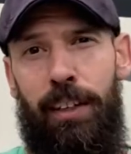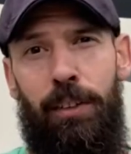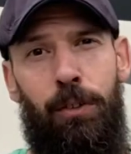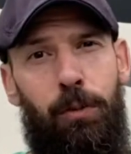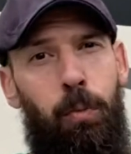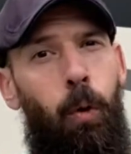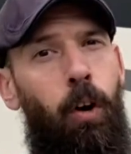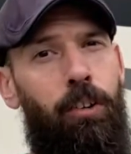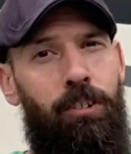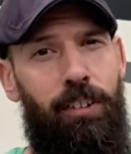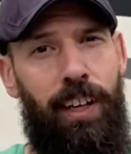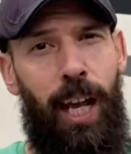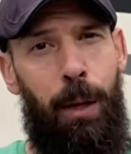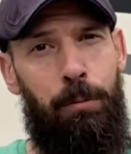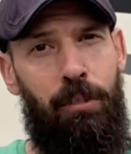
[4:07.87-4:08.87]
use water
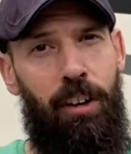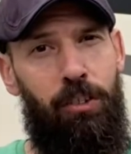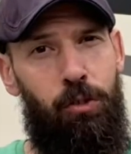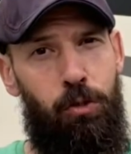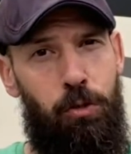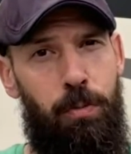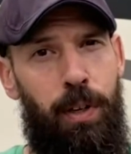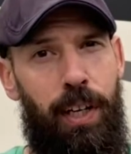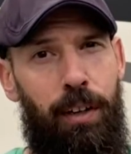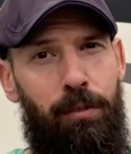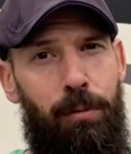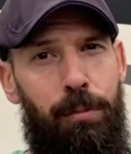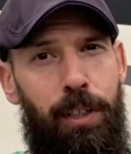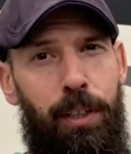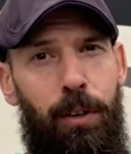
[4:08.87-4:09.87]
at campgrounds, which many of
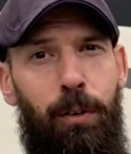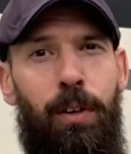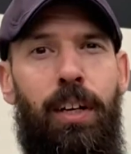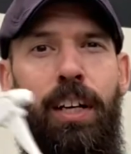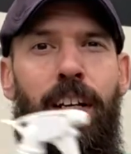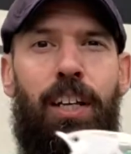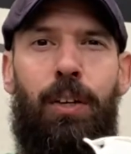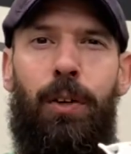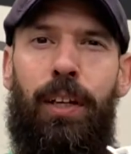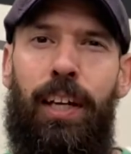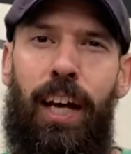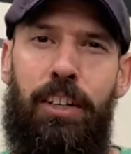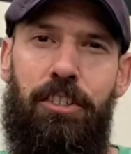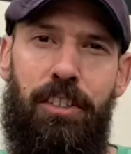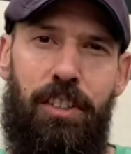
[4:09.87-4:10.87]
them do. You can
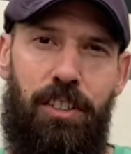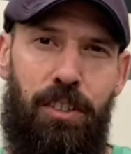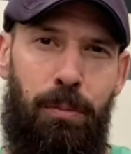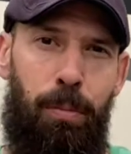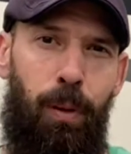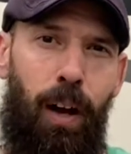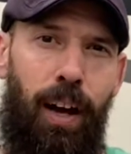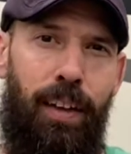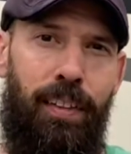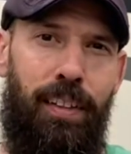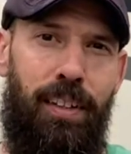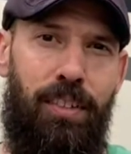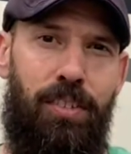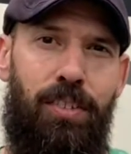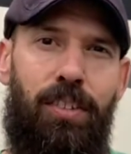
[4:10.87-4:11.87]
actually just apply
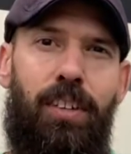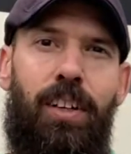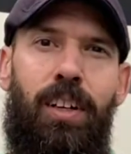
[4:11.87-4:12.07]
this,